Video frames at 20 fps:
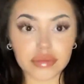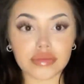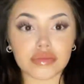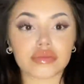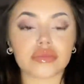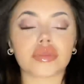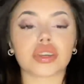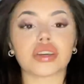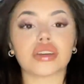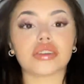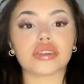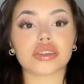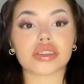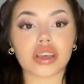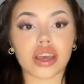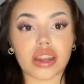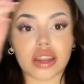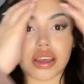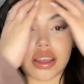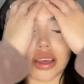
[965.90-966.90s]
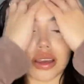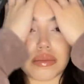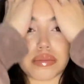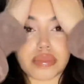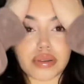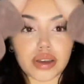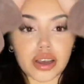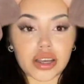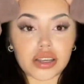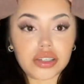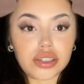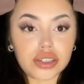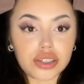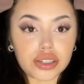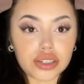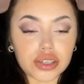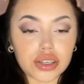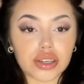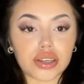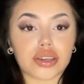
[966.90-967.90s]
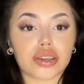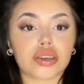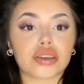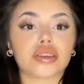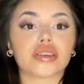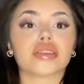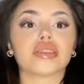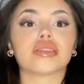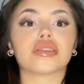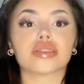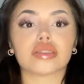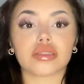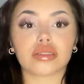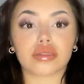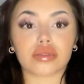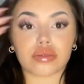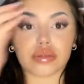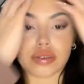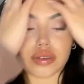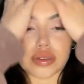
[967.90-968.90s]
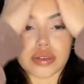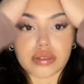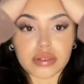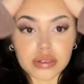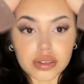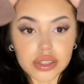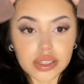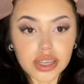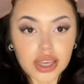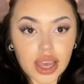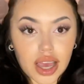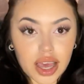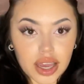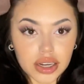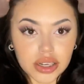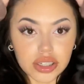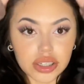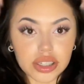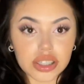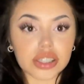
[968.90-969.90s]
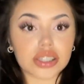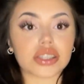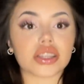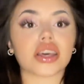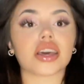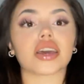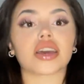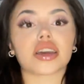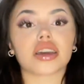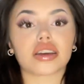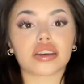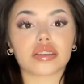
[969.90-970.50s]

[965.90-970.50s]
you just kind of like brush through to kind of just like